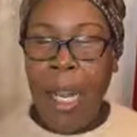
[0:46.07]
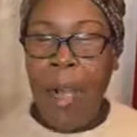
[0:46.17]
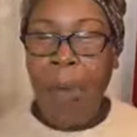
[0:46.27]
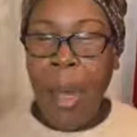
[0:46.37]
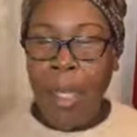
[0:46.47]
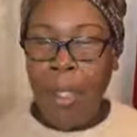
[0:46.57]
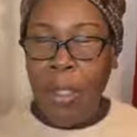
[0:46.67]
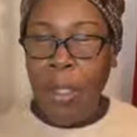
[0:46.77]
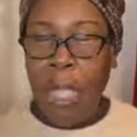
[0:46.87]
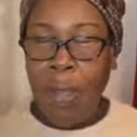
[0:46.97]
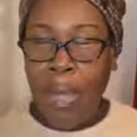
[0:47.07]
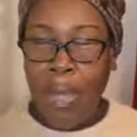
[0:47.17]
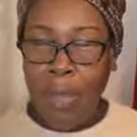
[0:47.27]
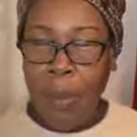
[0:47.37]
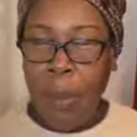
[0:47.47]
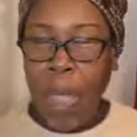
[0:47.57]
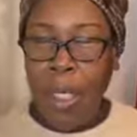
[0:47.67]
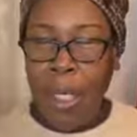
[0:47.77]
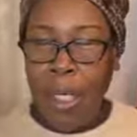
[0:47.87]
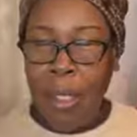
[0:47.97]
and wash us and make us
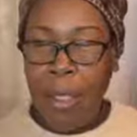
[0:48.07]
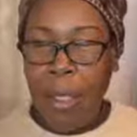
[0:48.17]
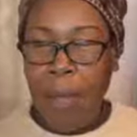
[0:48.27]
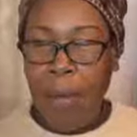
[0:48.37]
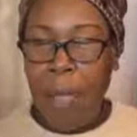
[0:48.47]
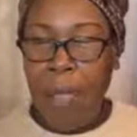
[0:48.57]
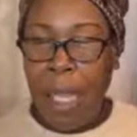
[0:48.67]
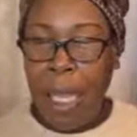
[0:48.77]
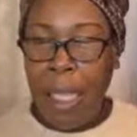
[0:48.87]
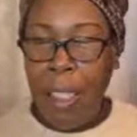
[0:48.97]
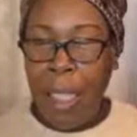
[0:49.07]
whiter than snow, Father God.